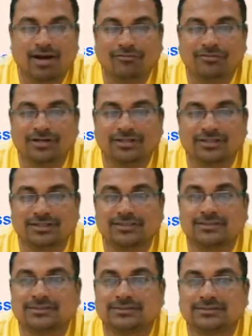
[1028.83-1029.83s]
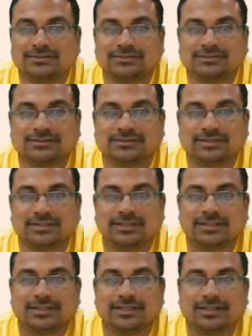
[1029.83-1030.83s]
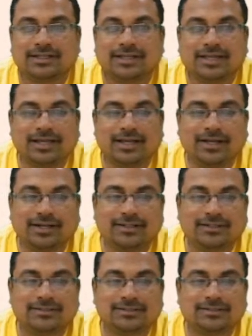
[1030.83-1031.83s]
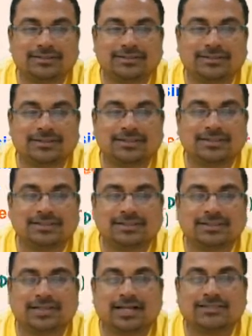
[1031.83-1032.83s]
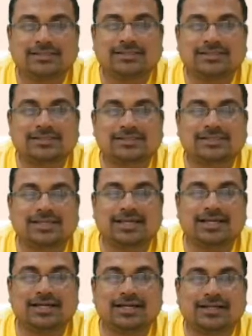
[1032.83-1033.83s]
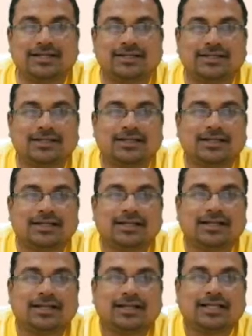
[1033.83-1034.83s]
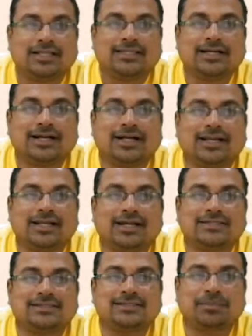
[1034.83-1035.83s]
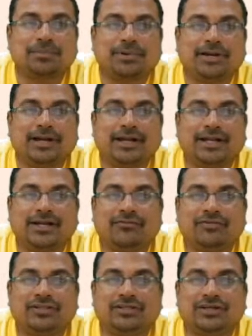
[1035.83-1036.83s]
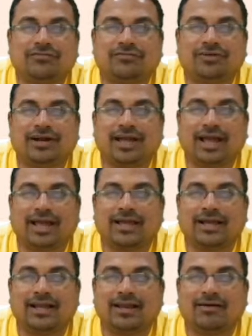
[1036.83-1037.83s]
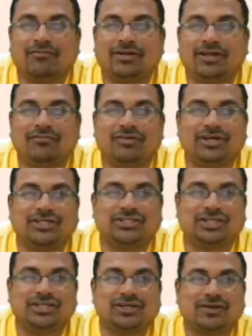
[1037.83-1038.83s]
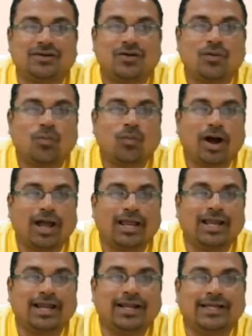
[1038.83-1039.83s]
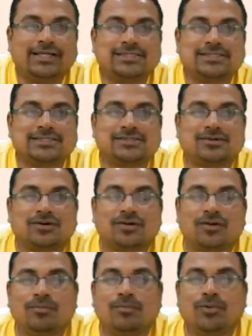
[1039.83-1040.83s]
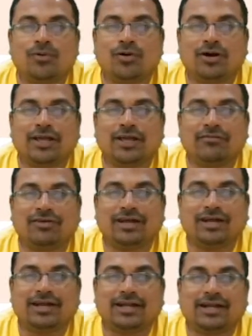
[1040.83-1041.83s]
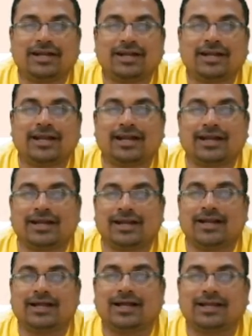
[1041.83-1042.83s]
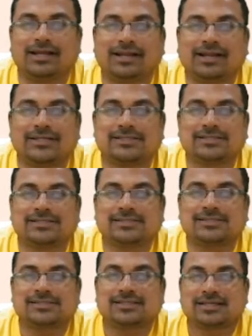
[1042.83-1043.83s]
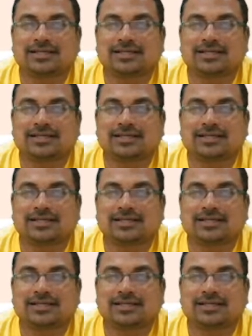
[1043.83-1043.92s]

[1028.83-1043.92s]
after the here, let's just see here the colors separated with different angle of deviation. Violet is more deviated, red color is